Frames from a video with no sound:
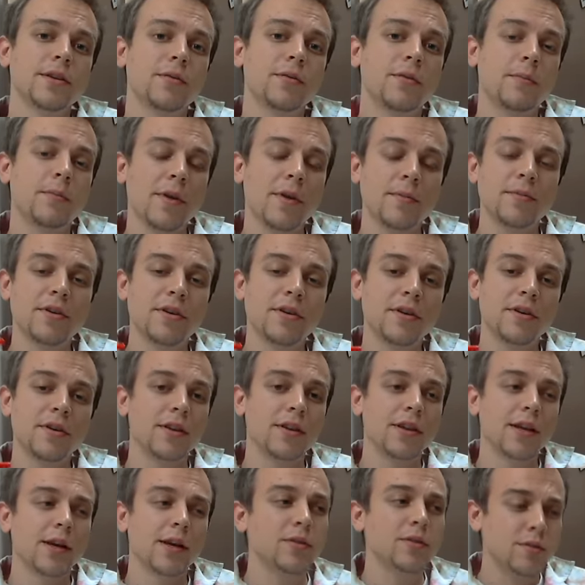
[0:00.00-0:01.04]
Remember
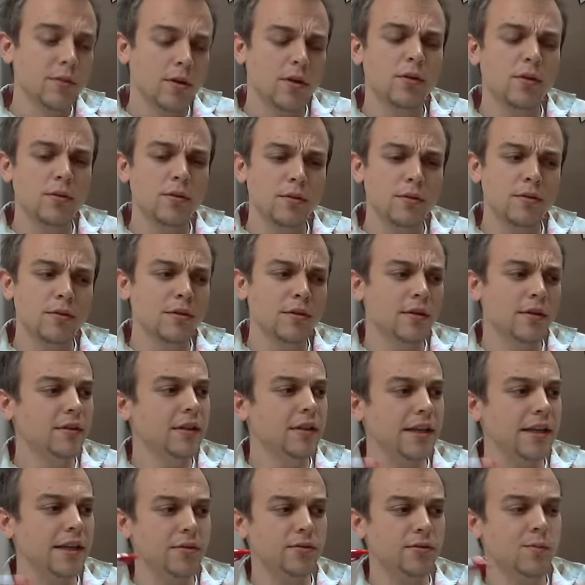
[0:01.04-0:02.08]
that it was cool, and
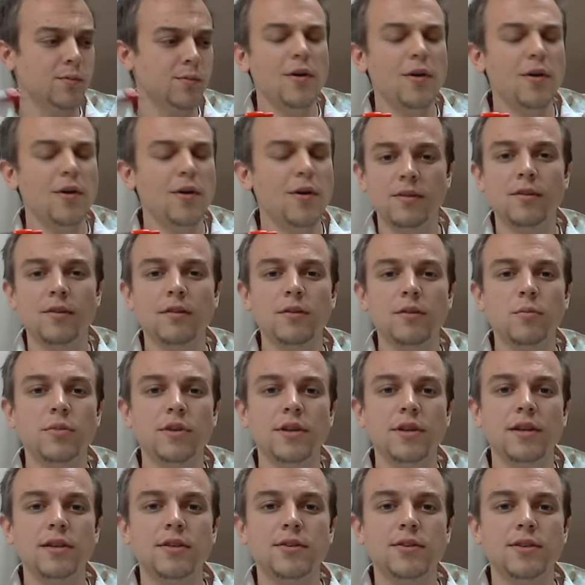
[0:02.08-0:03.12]
that he was walking along the
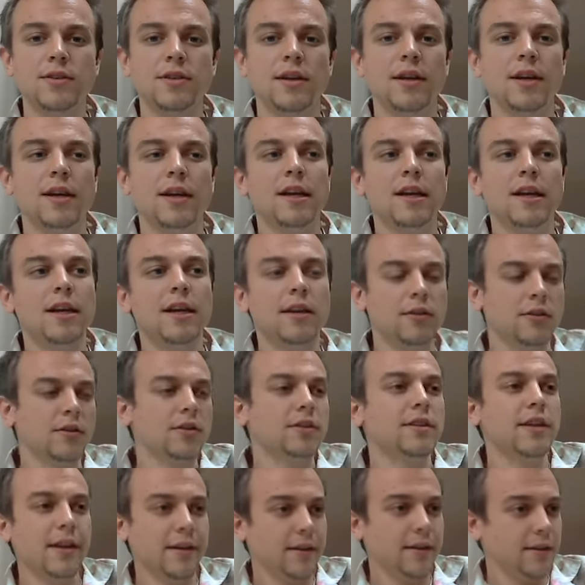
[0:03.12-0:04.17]
beach. He
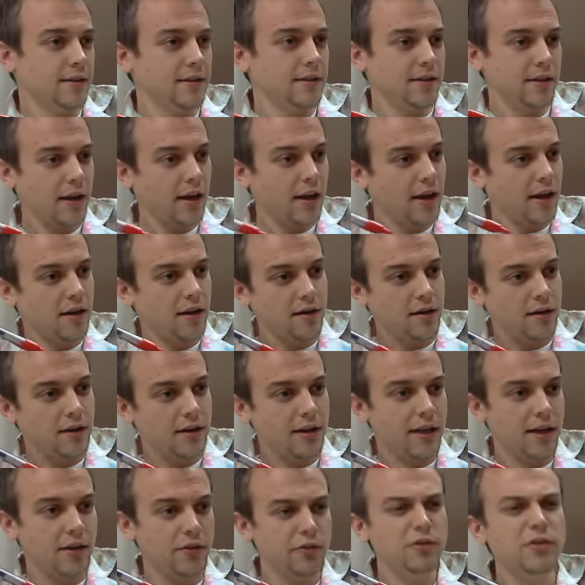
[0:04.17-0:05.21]
looked at it and said,
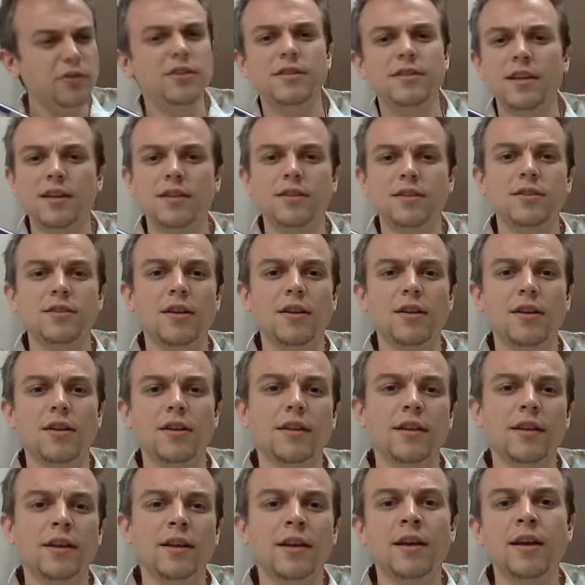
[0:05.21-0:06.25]
it looks like a solid
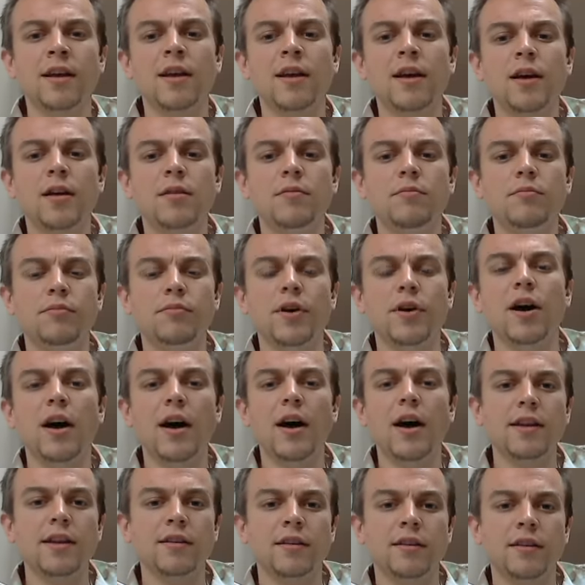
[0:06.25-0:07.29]
thing,
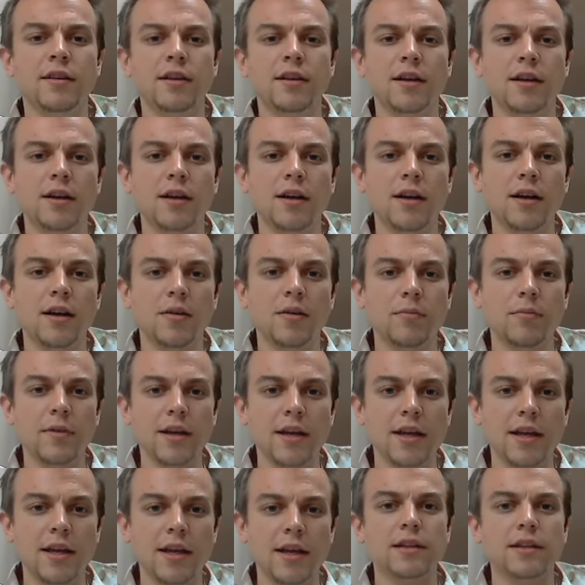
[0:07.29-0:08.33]
but
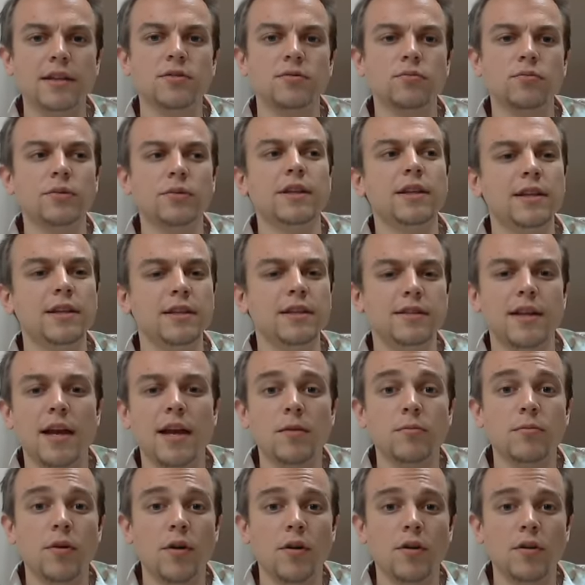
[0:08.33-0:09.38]
it's really
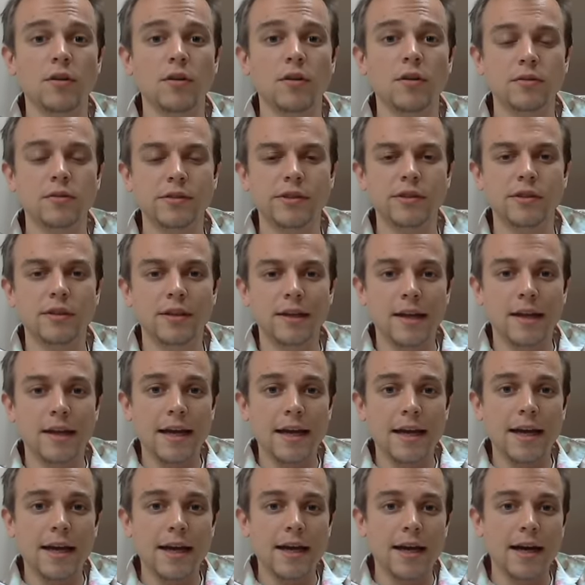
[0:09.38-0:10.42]
sand particles.
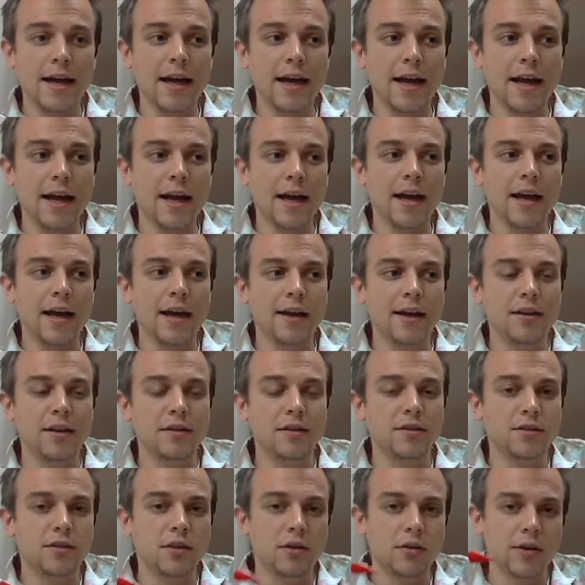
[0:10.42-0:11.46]

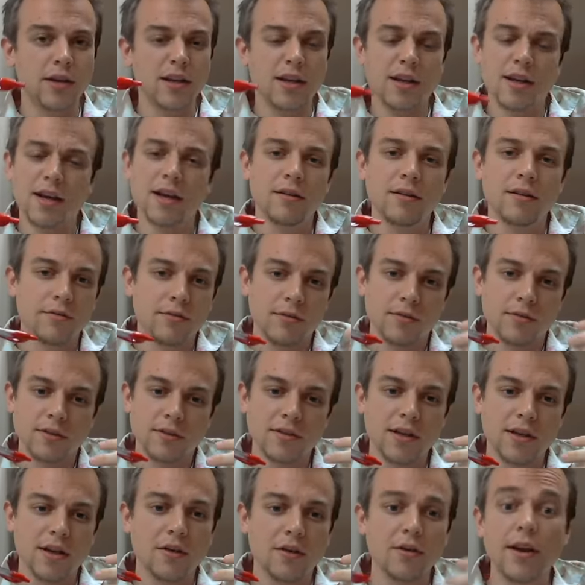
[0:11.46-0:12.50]
And so he kind of
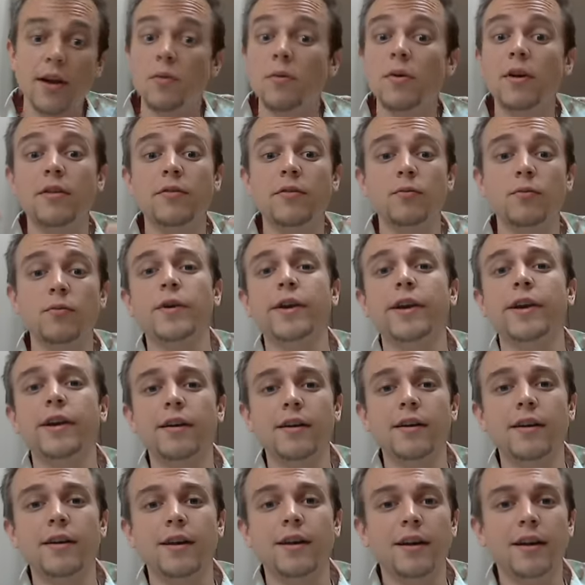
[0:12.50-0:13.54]
said, okay, what if
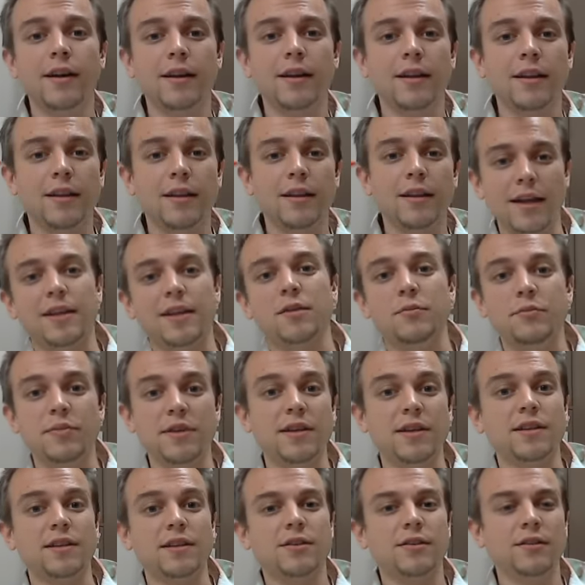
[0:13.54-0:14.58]
we're like the
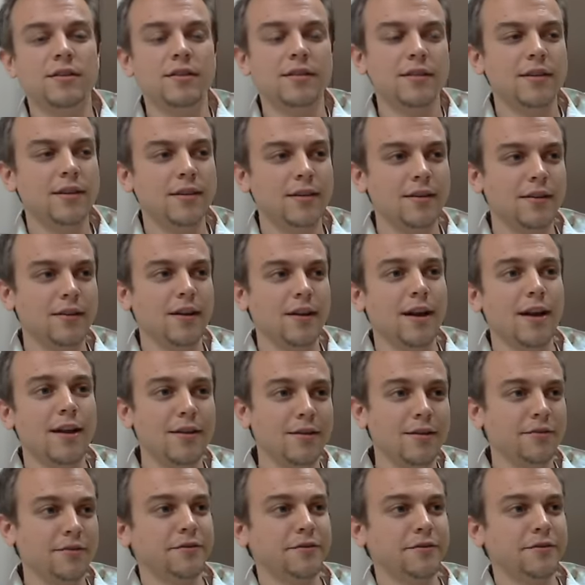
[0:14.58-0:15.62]
beach? You know, kind
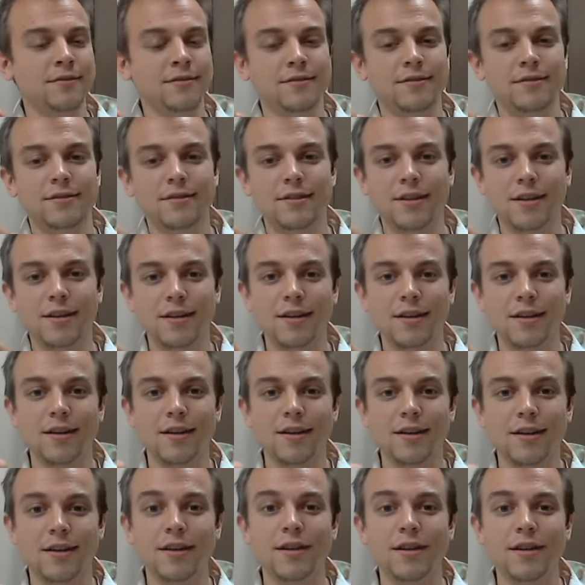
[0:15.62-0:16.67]
of a
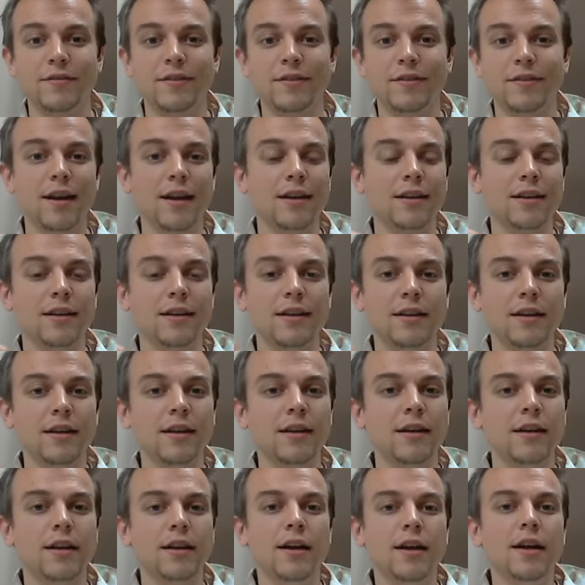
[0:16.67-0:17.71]
nifty idea
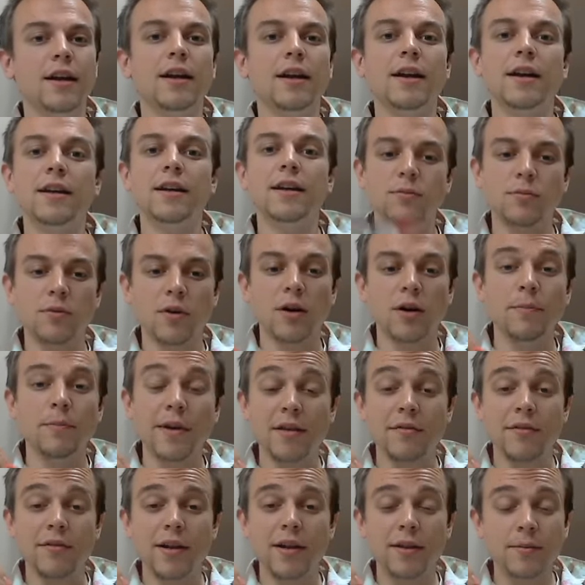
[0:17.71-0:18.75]
there. And he said, we're all made
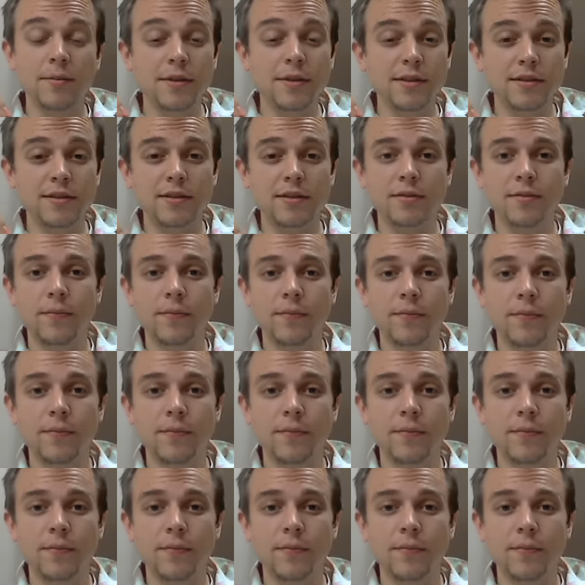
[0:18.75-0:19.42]
of elements.